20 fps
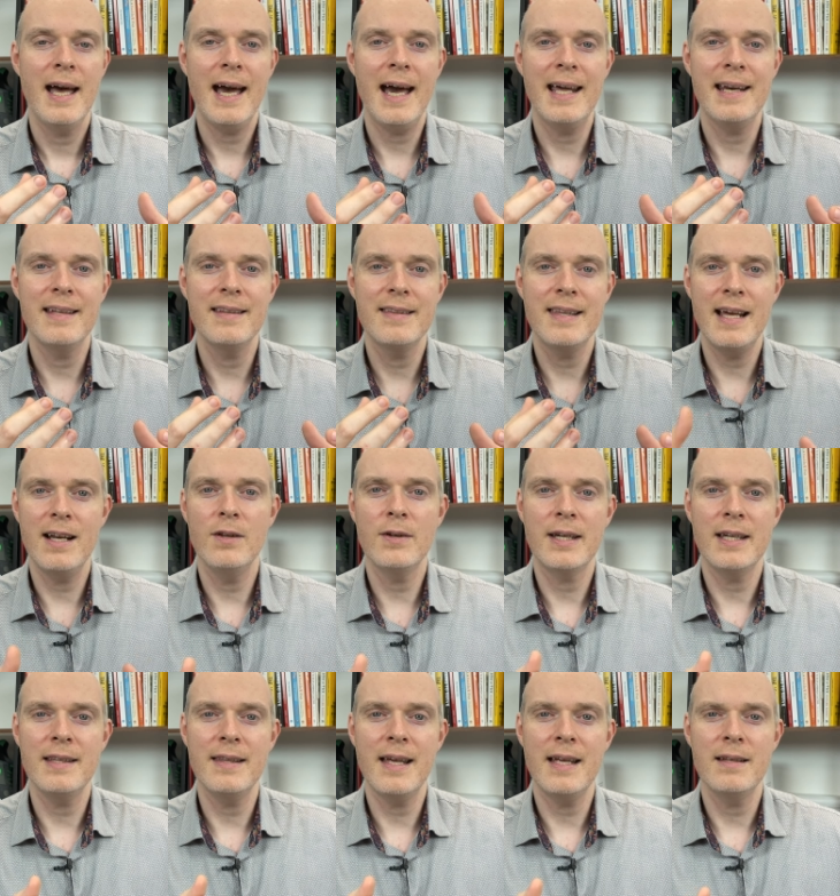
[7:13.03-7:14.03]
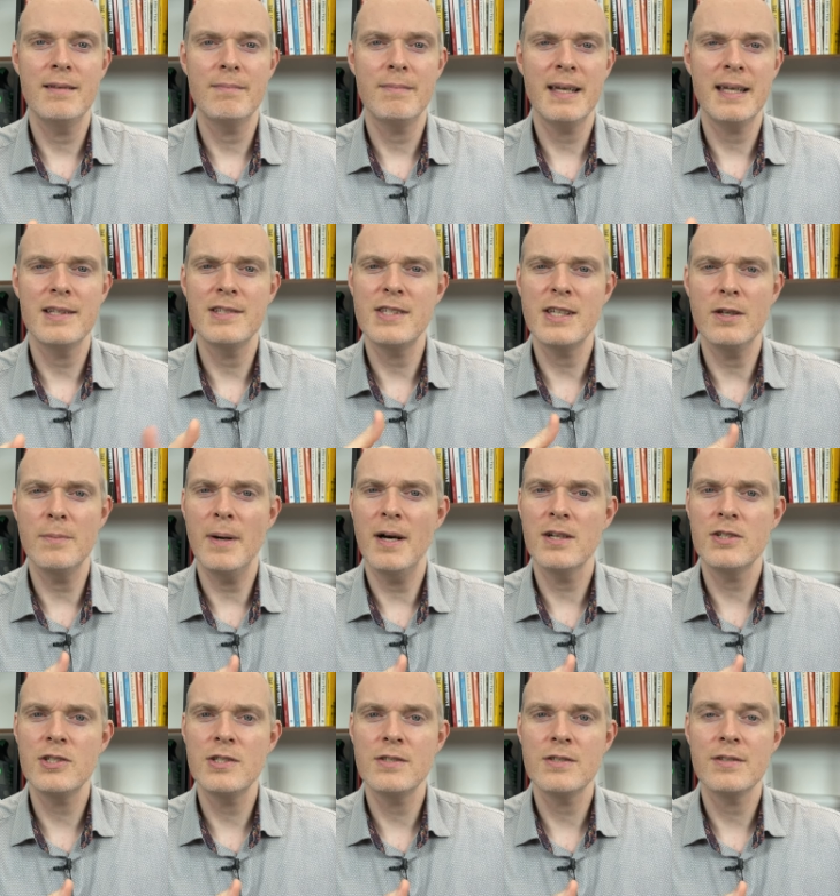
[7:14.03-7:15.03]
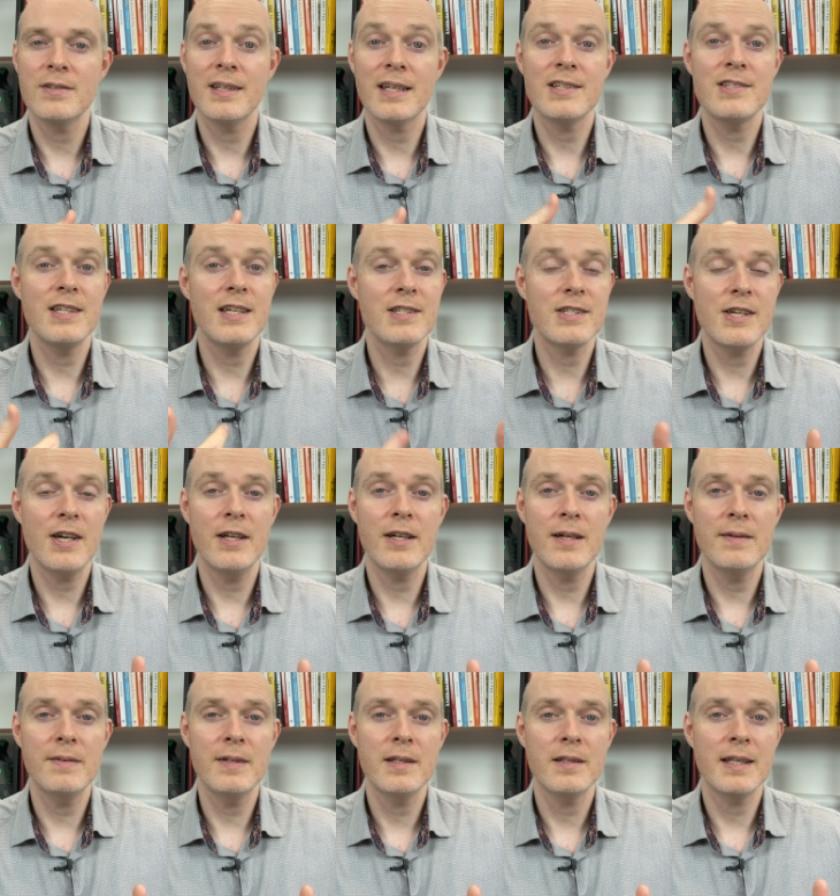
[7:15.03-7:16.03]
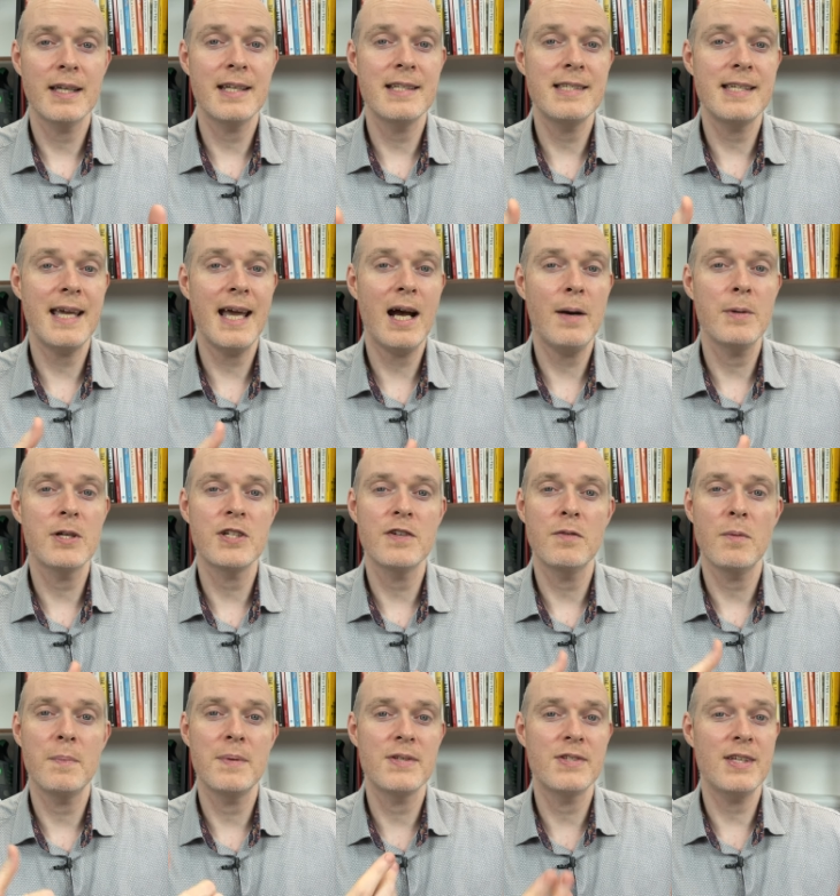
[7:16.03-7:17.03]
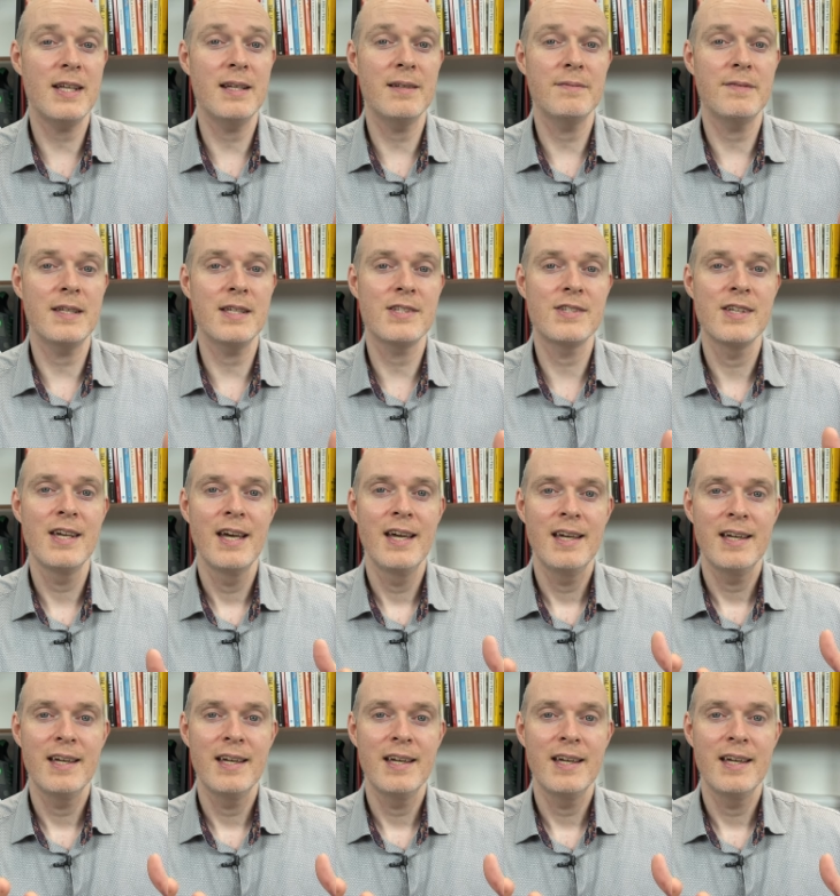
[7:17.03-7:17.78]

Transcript: and they're looking then they can see your margins they can see your turnover they can see how much of a percent of this